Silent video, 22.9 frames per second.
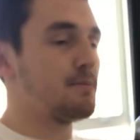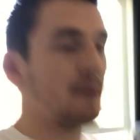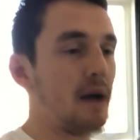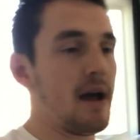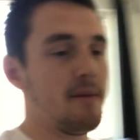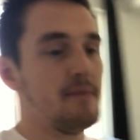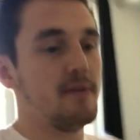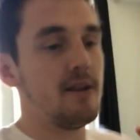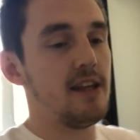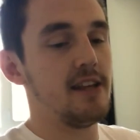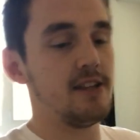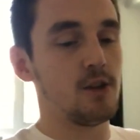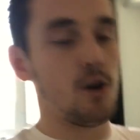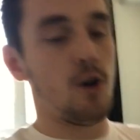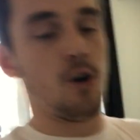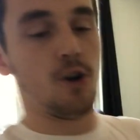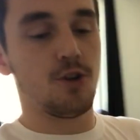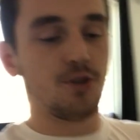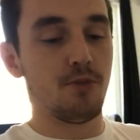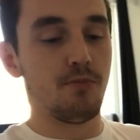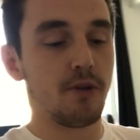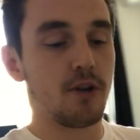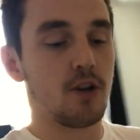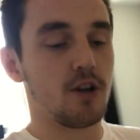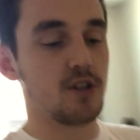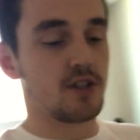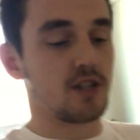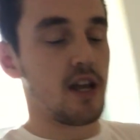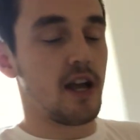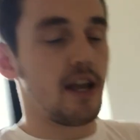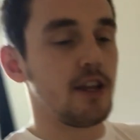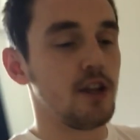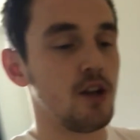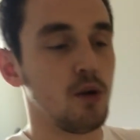this apartment is awesome
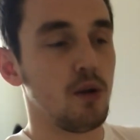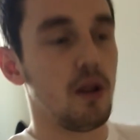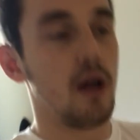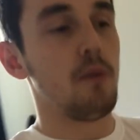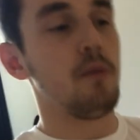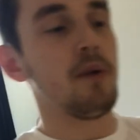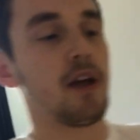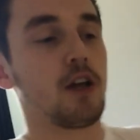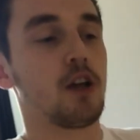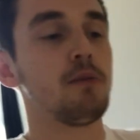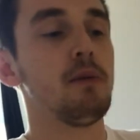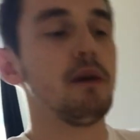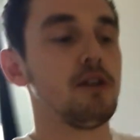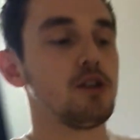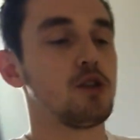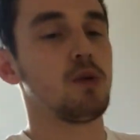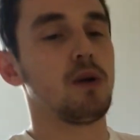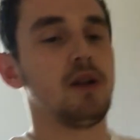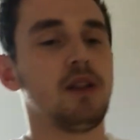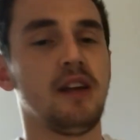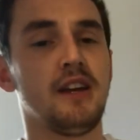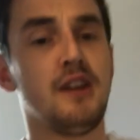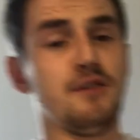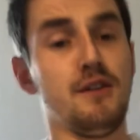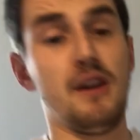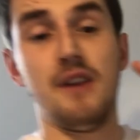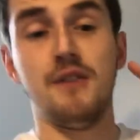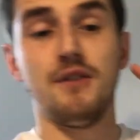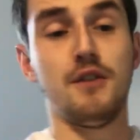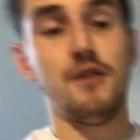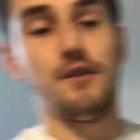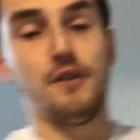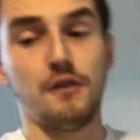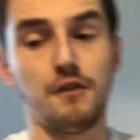because, like, you know, like, when I come out to LA,
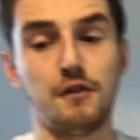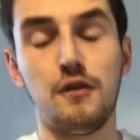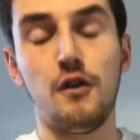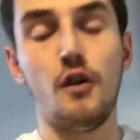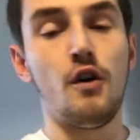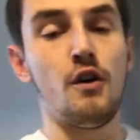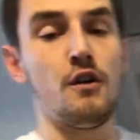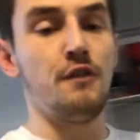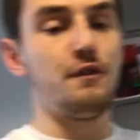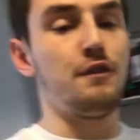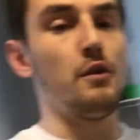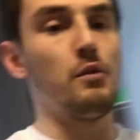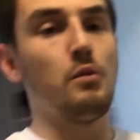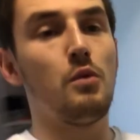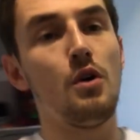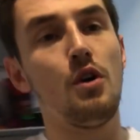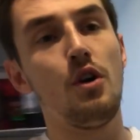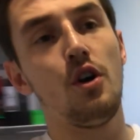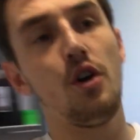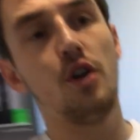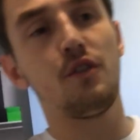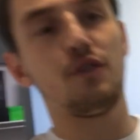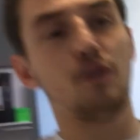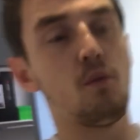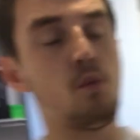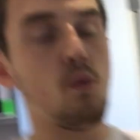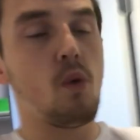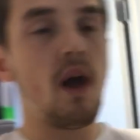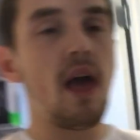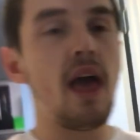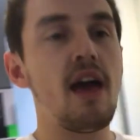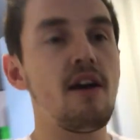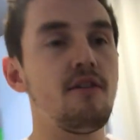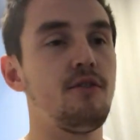either for fun, for work, for
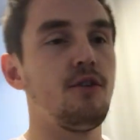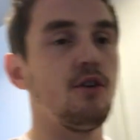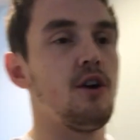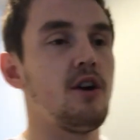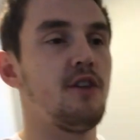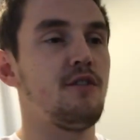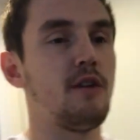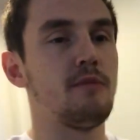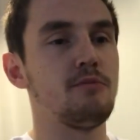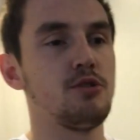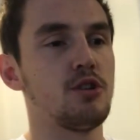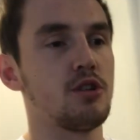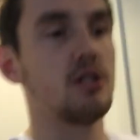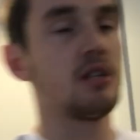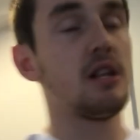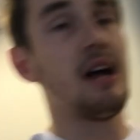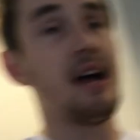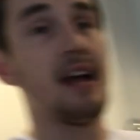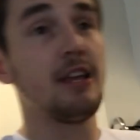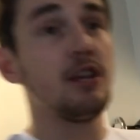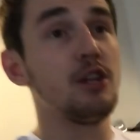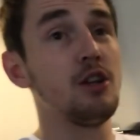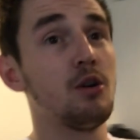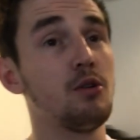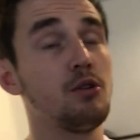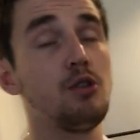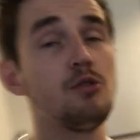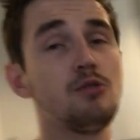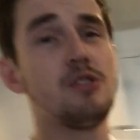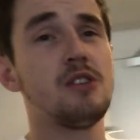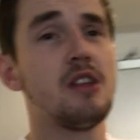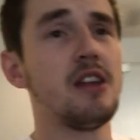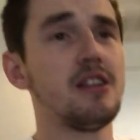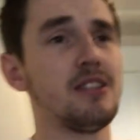whatever, if I'm just, like, you know,
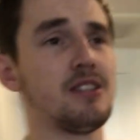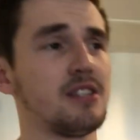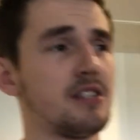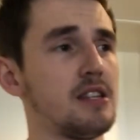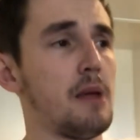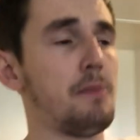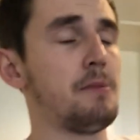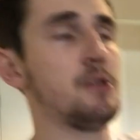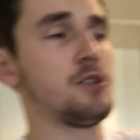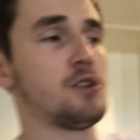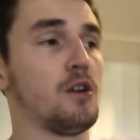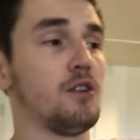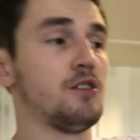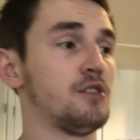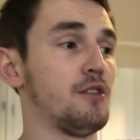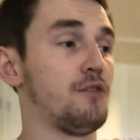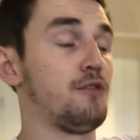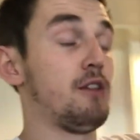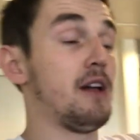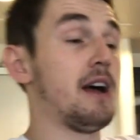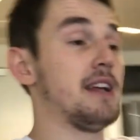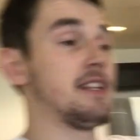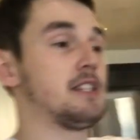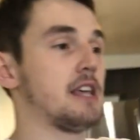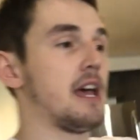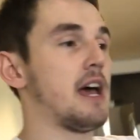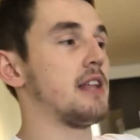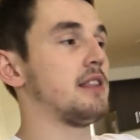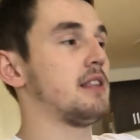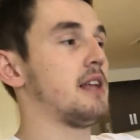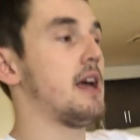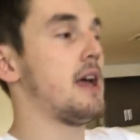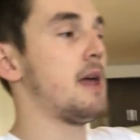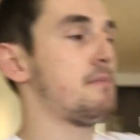using it as a stepping stone to fly to
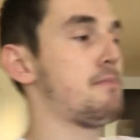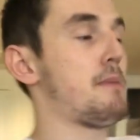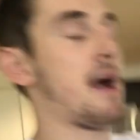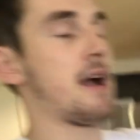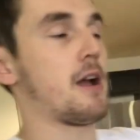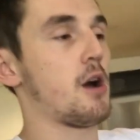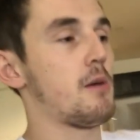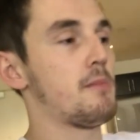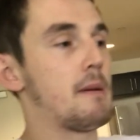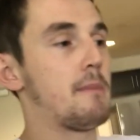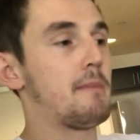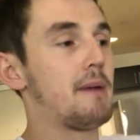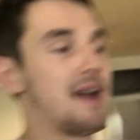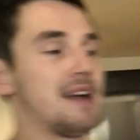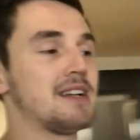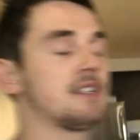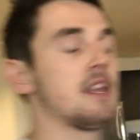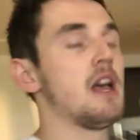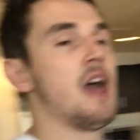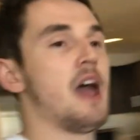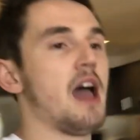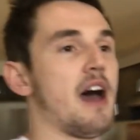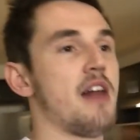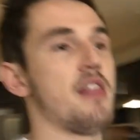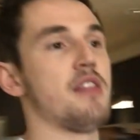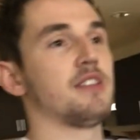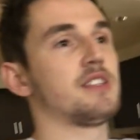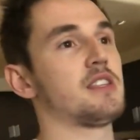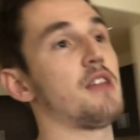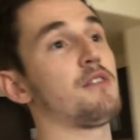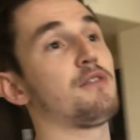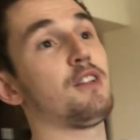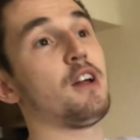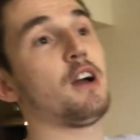LA, pack all my bags, and
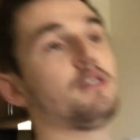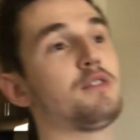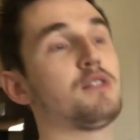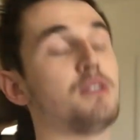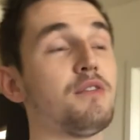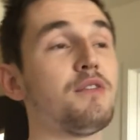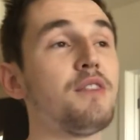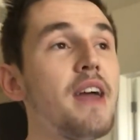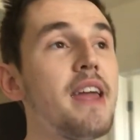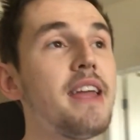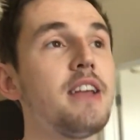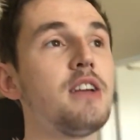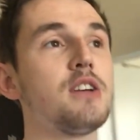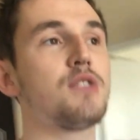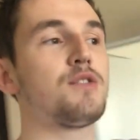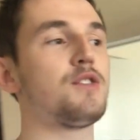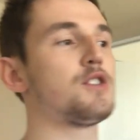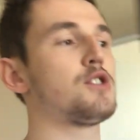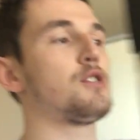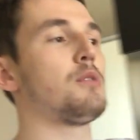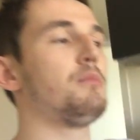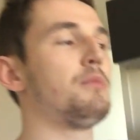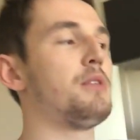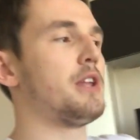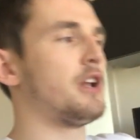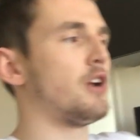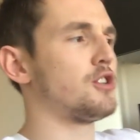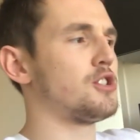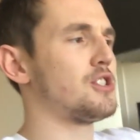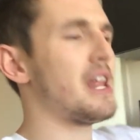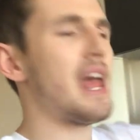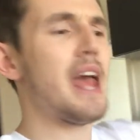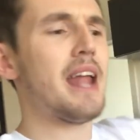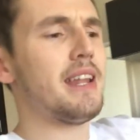then, say, fly off to Vegas for something
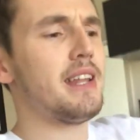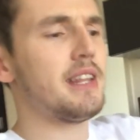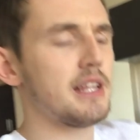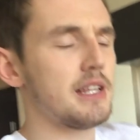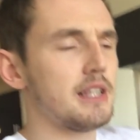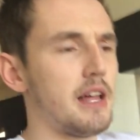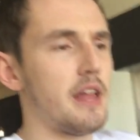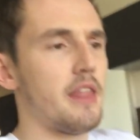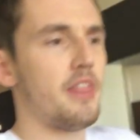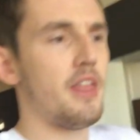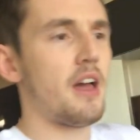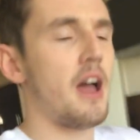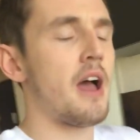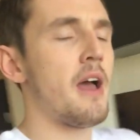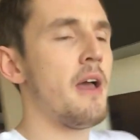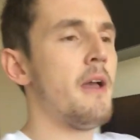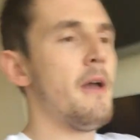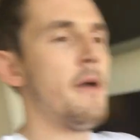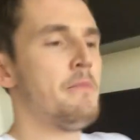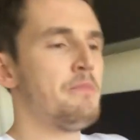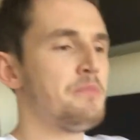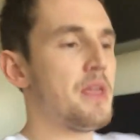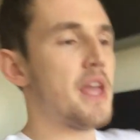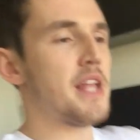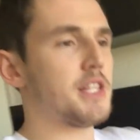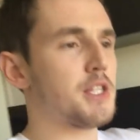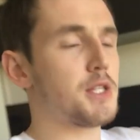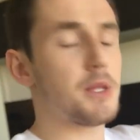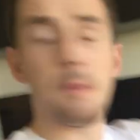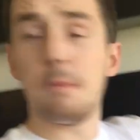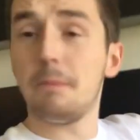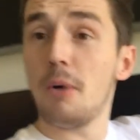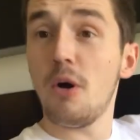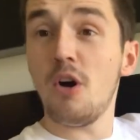or just anything like that,
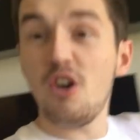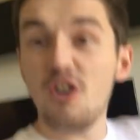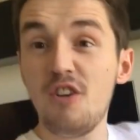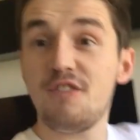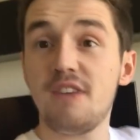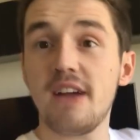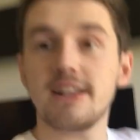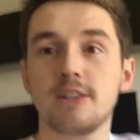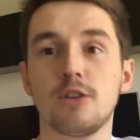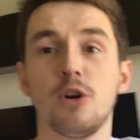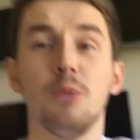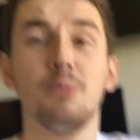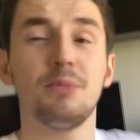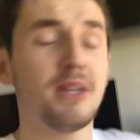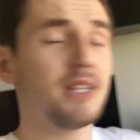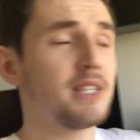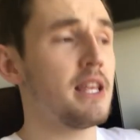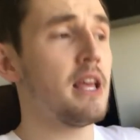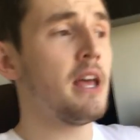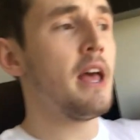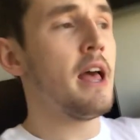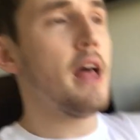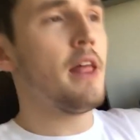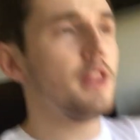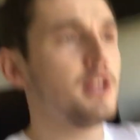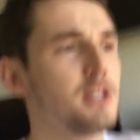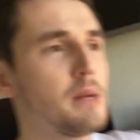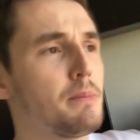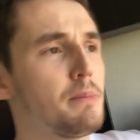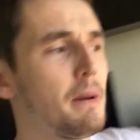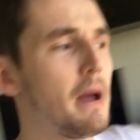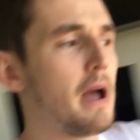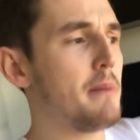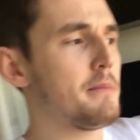it's the perfect hub.
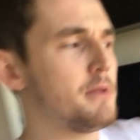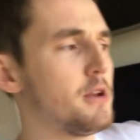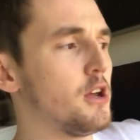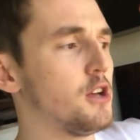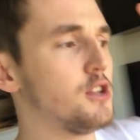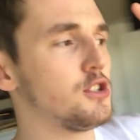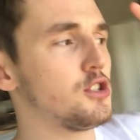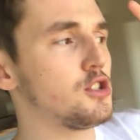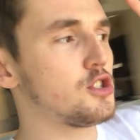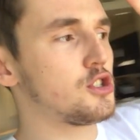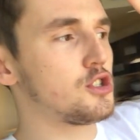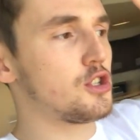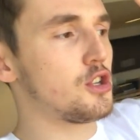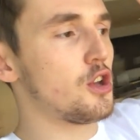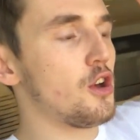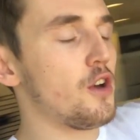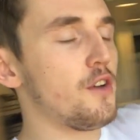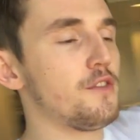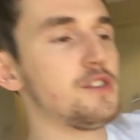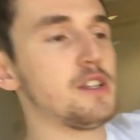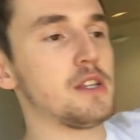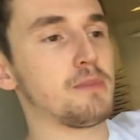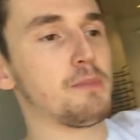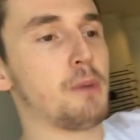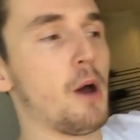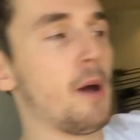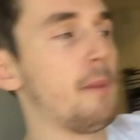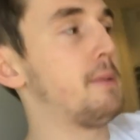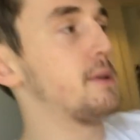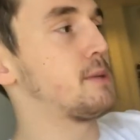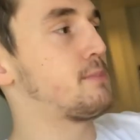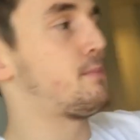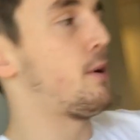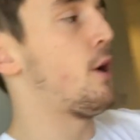This apartment serves its
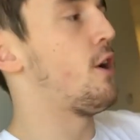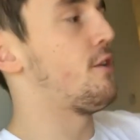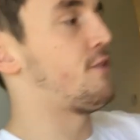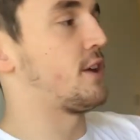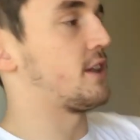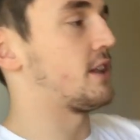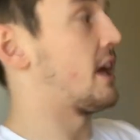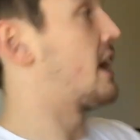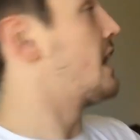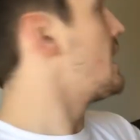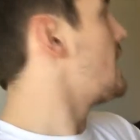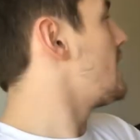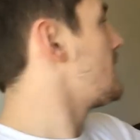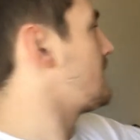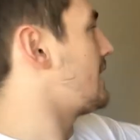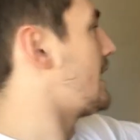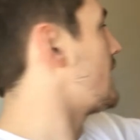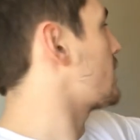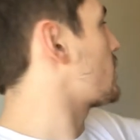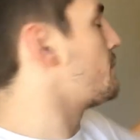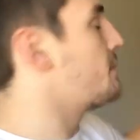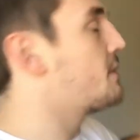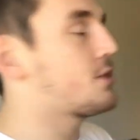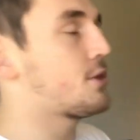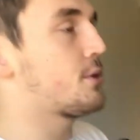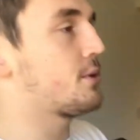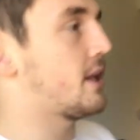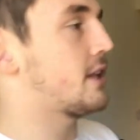purpose perfectly. Like, I come in